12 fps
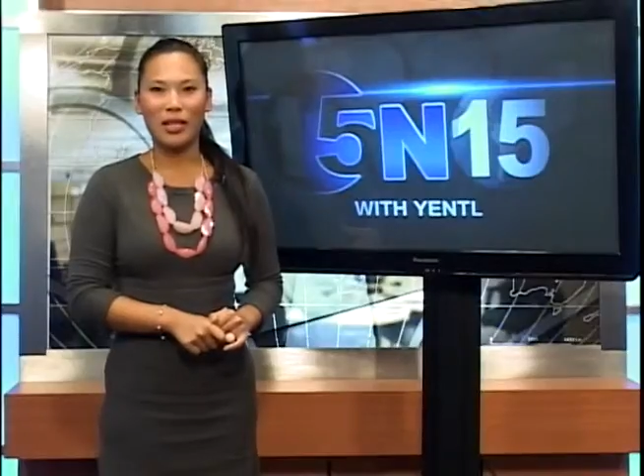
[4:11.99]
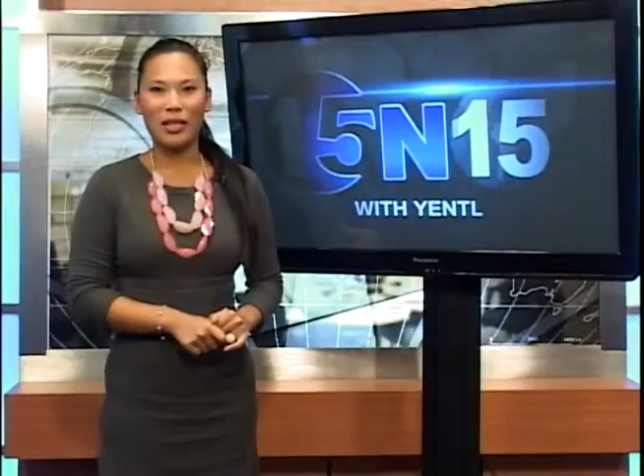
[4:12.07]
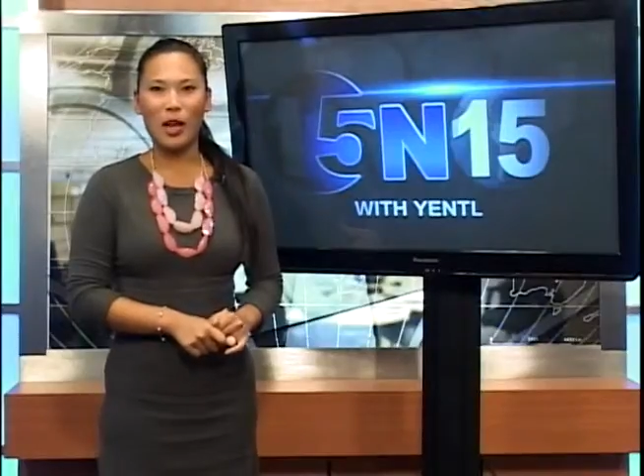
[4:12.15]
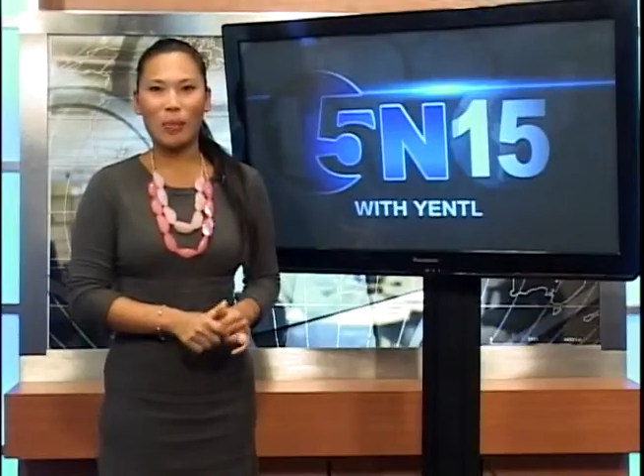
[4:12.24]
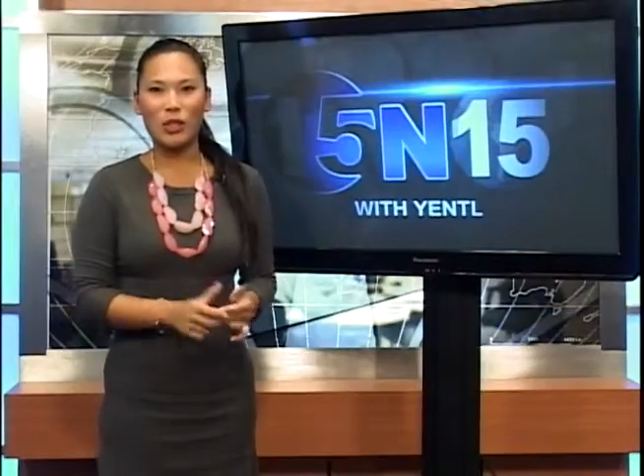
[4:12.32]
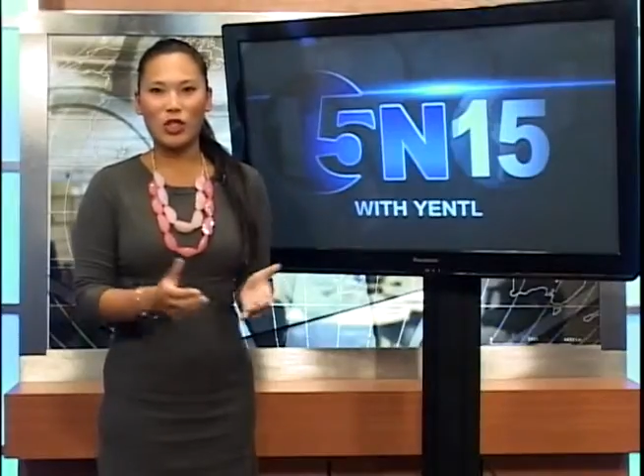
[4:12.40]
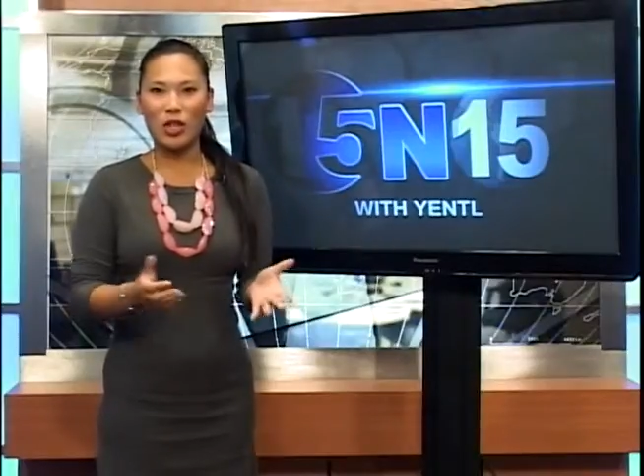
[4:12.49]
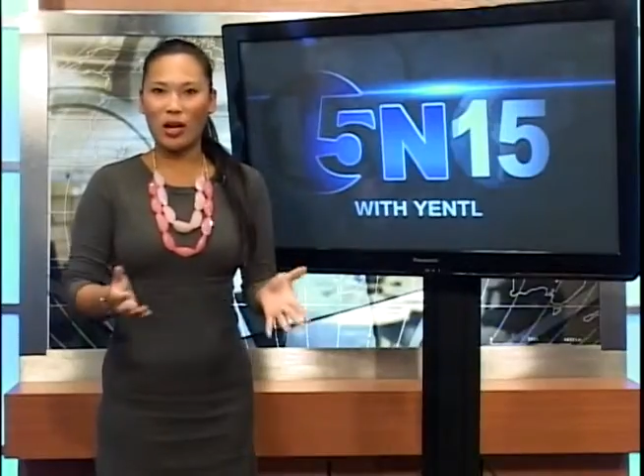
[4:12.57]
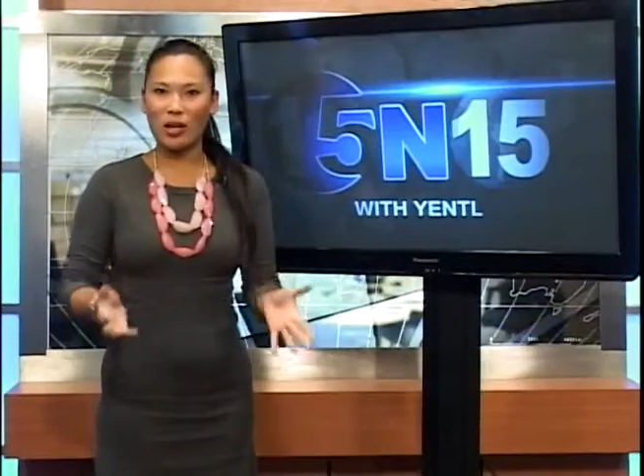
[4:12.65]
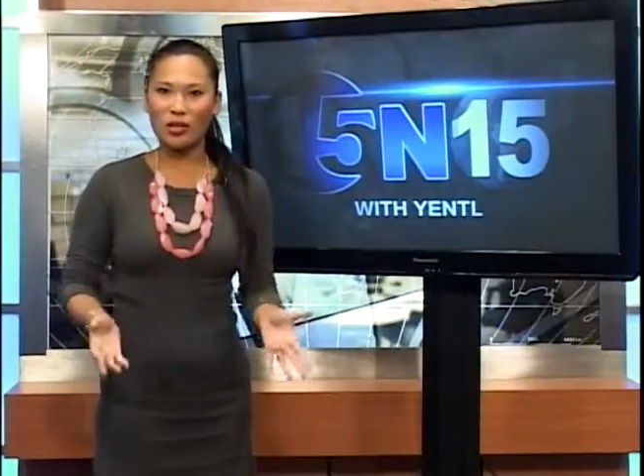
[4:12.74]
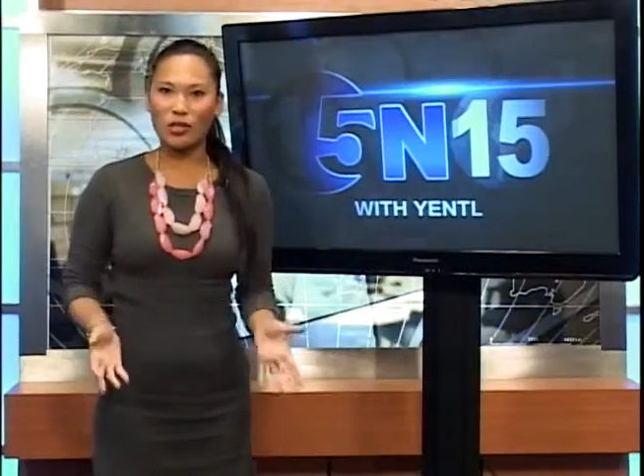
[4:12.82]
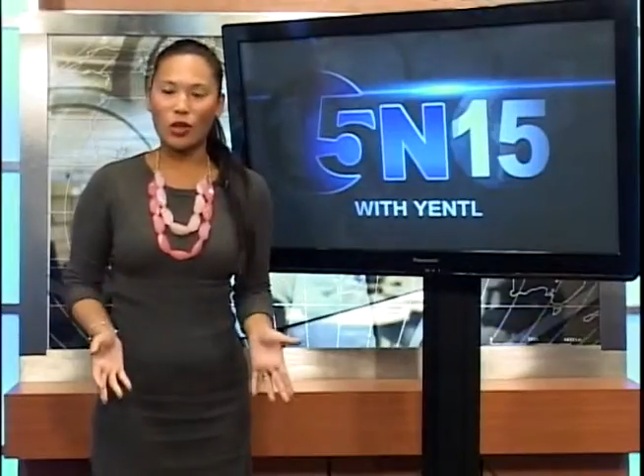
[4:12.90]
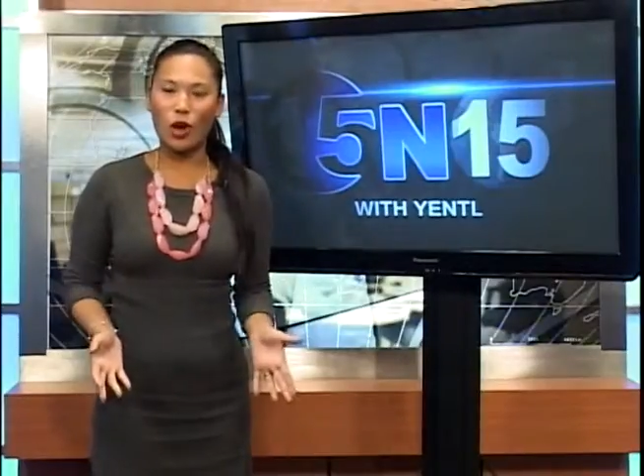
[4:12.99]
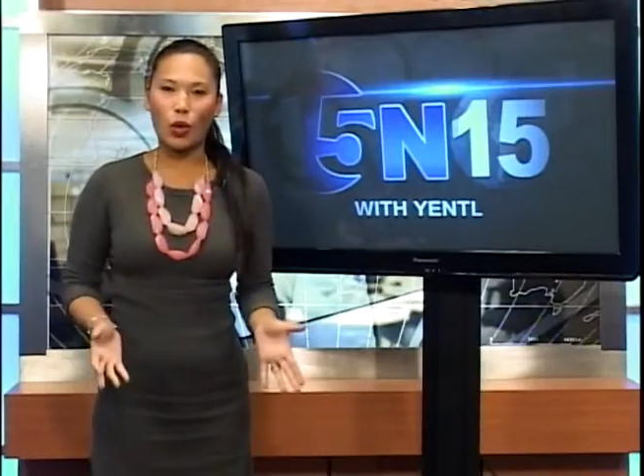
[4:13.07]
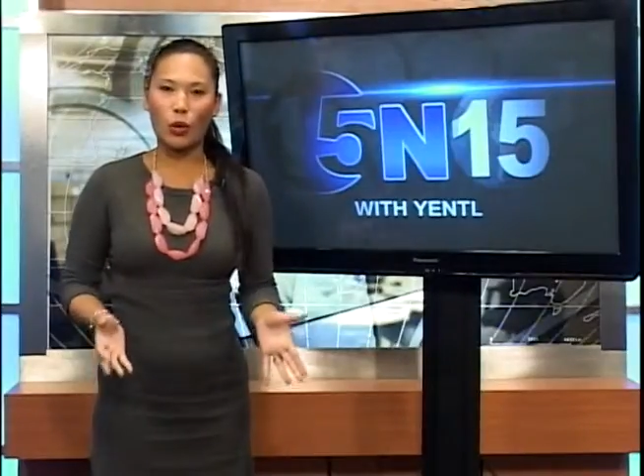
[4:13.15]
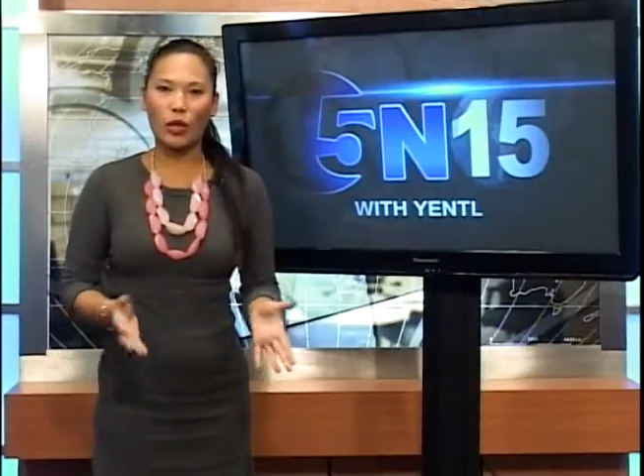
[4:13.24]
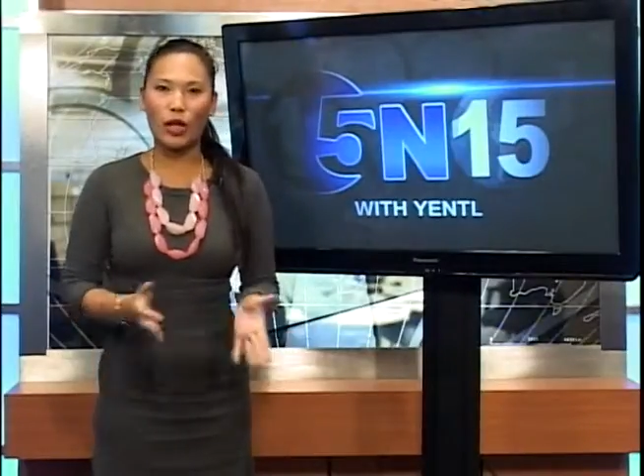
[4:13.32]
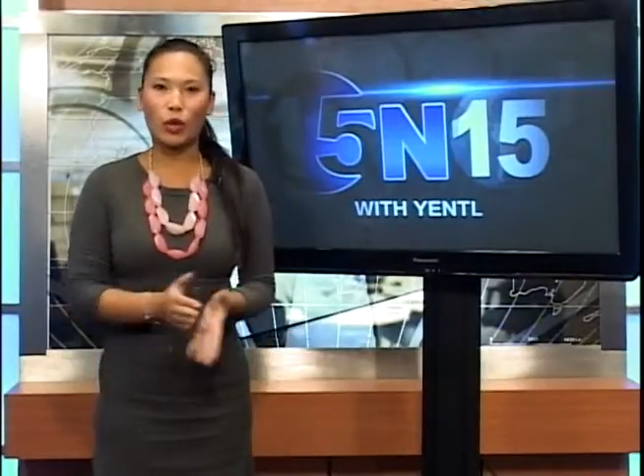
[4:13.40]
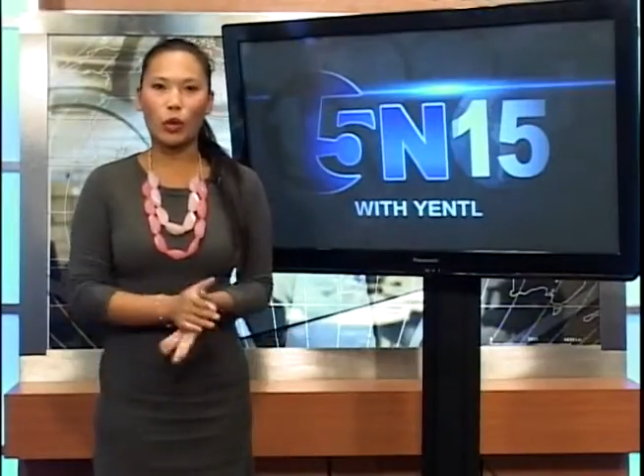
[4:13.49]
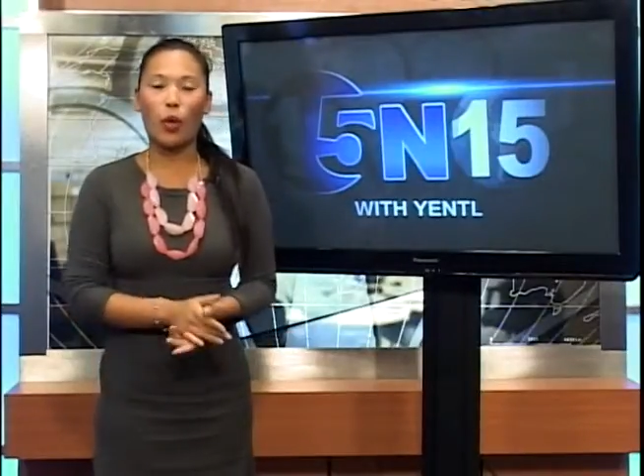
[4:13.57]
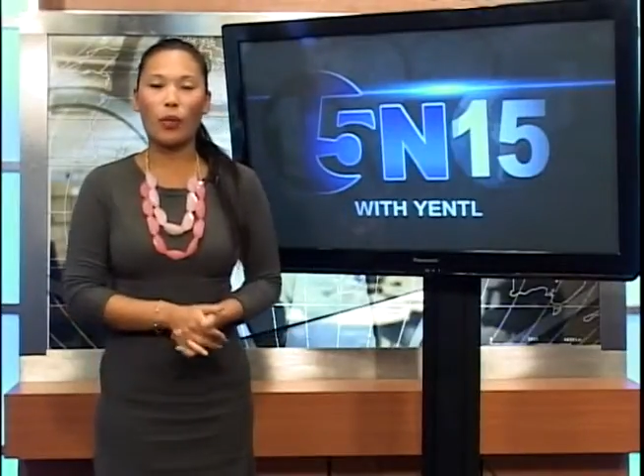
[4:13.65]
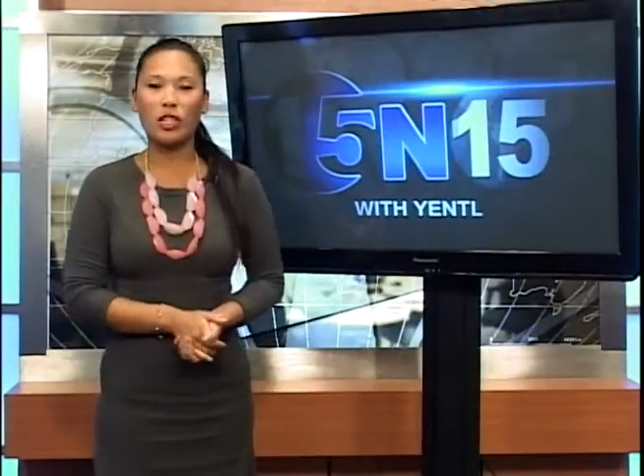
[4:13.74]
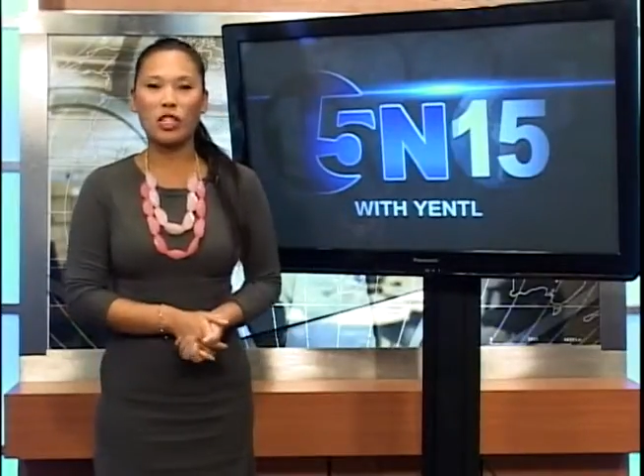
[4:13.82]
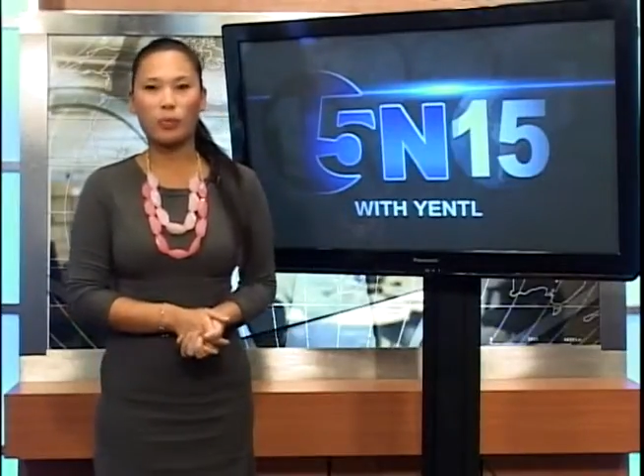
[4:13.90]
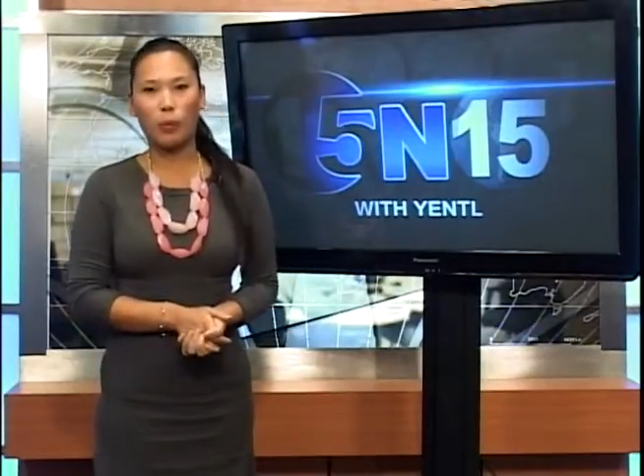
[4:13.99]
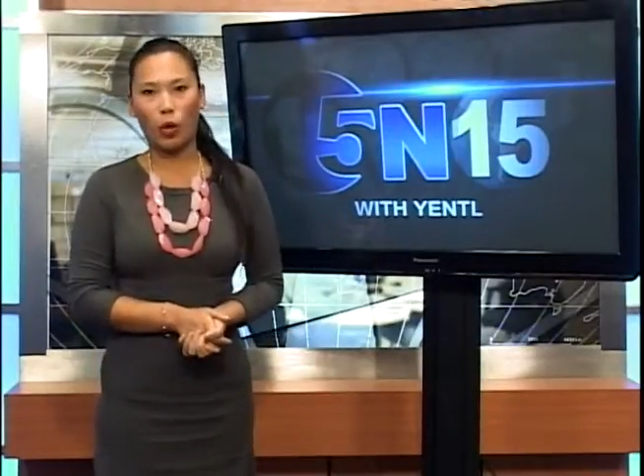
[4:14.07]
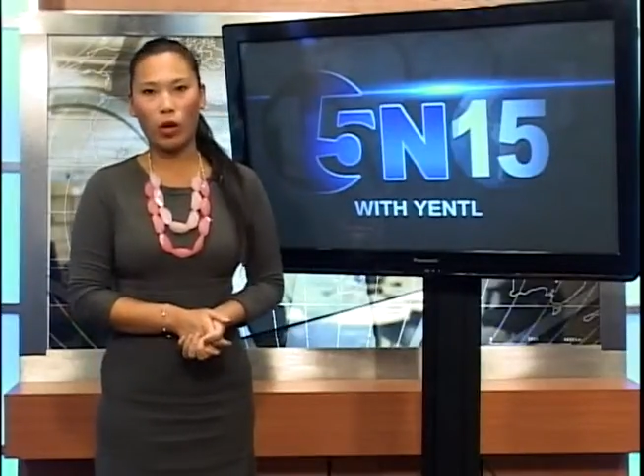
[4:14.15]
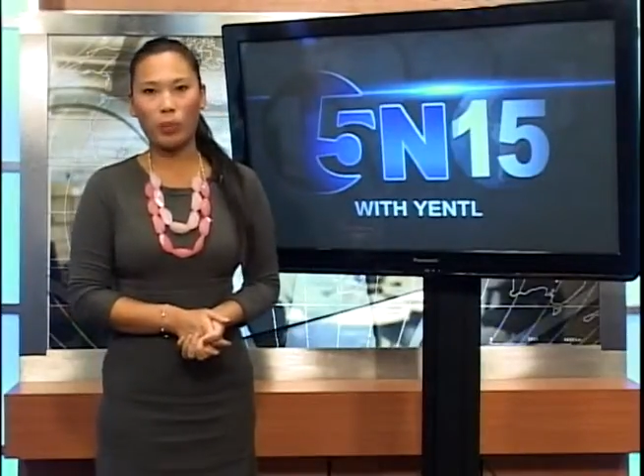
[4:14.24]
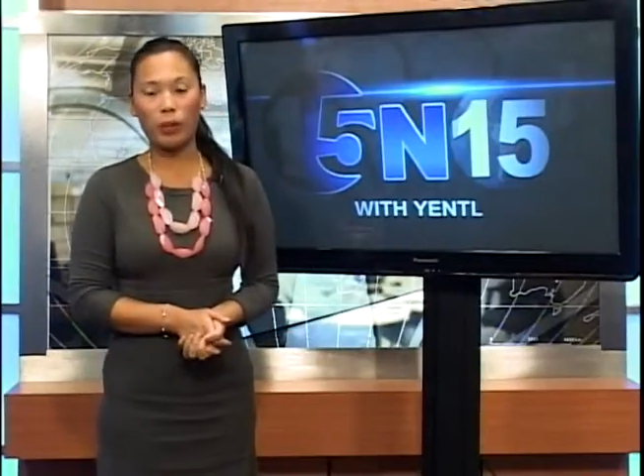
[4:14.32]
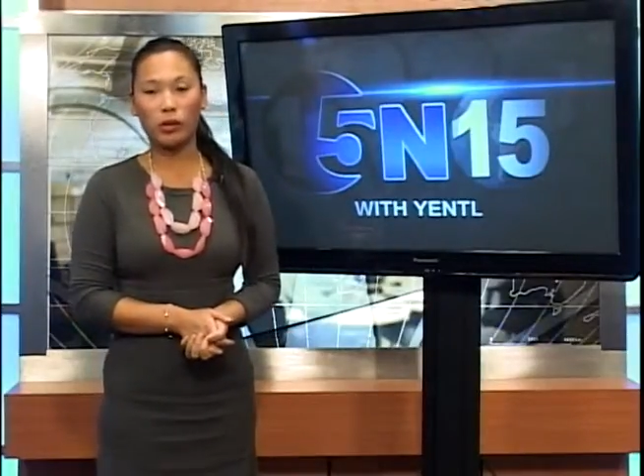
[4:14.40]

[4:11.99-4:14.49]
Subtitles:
Now, beach tennis is not only a growing sport,